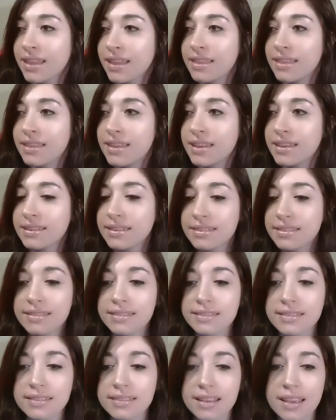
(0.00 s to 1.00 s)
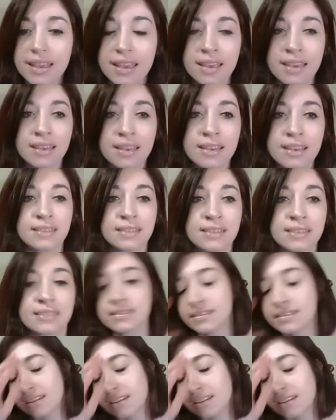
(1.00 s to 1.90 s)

This is